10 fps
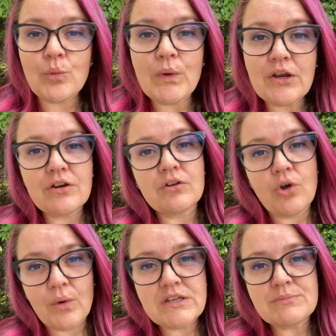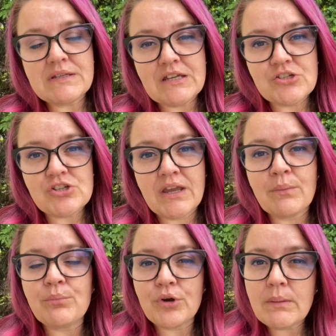we are going to be touching
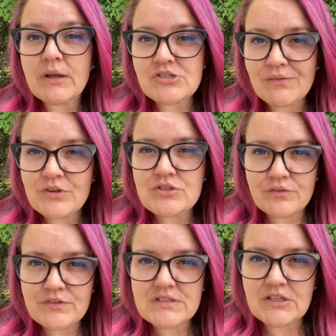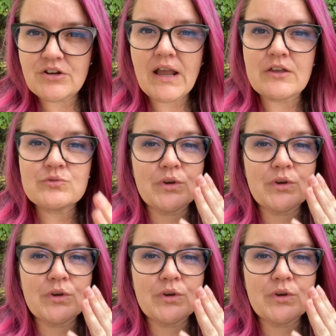pretty much every surface in your house.